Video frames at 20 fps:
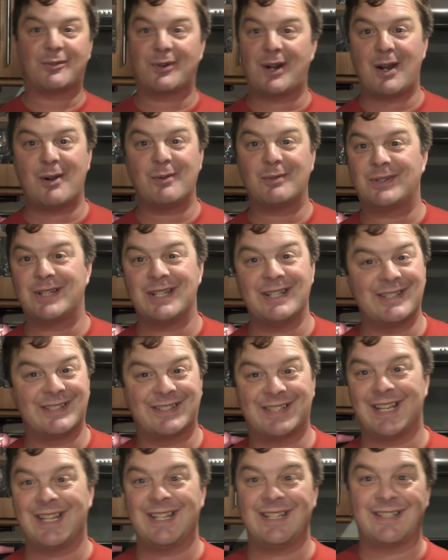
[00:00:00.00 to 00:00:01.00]
crowd
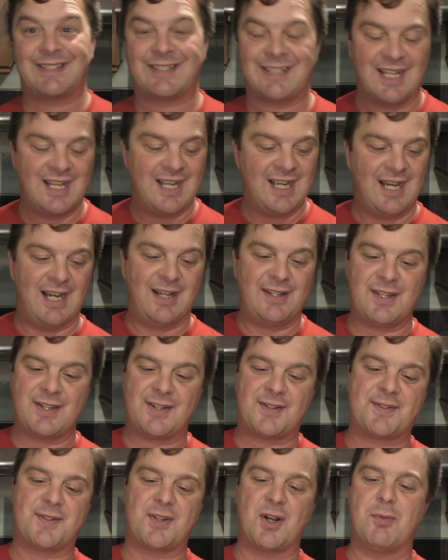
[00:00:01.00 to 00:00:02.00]
these days.
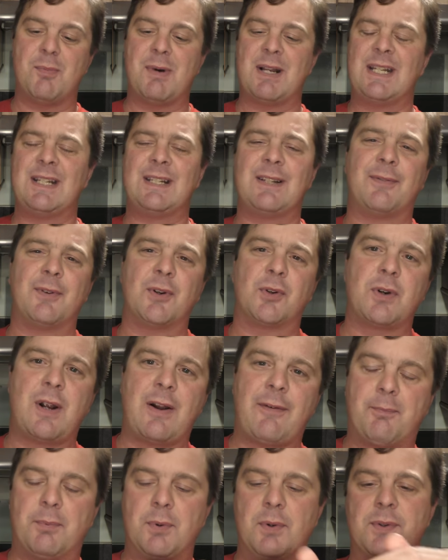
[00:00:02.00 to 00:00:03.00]
There's so many different
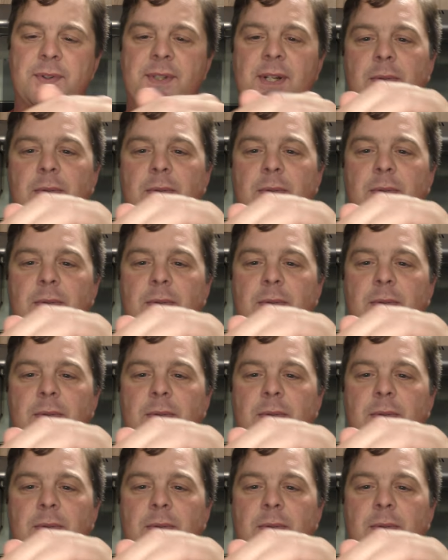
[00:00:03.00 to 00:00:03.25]
craft brewers